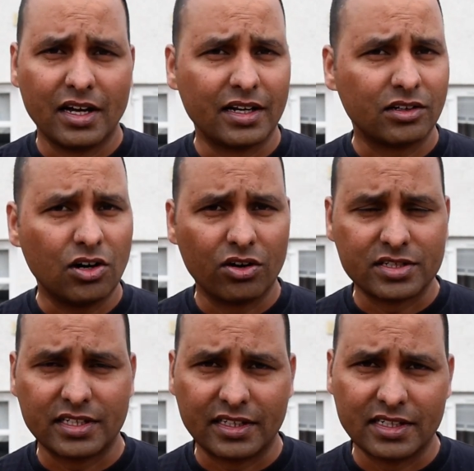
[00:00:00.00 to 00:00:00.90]
And
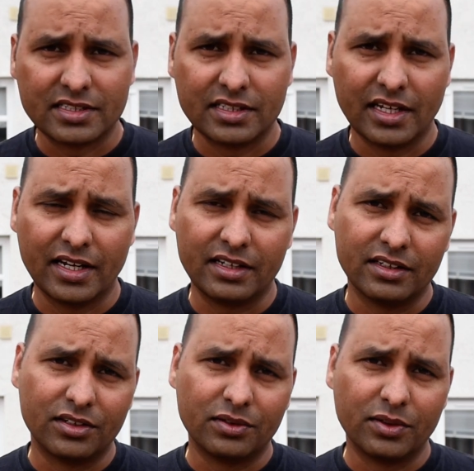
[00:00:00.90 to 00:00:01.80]
college degrees, hey,
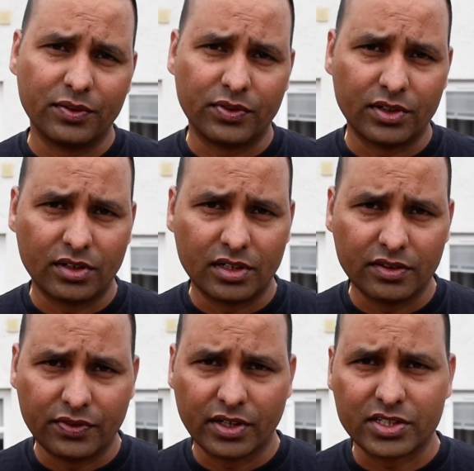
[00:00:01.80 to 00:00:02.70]
you know, if you're
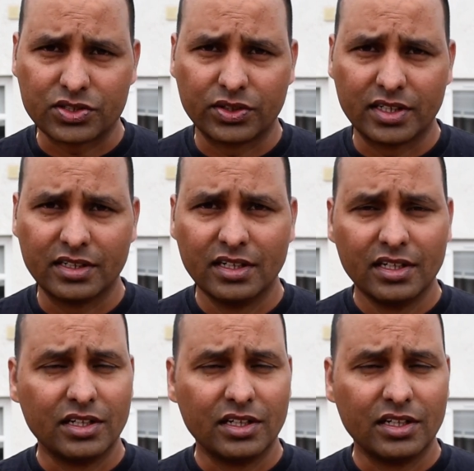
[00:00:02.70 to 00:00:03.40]
a student,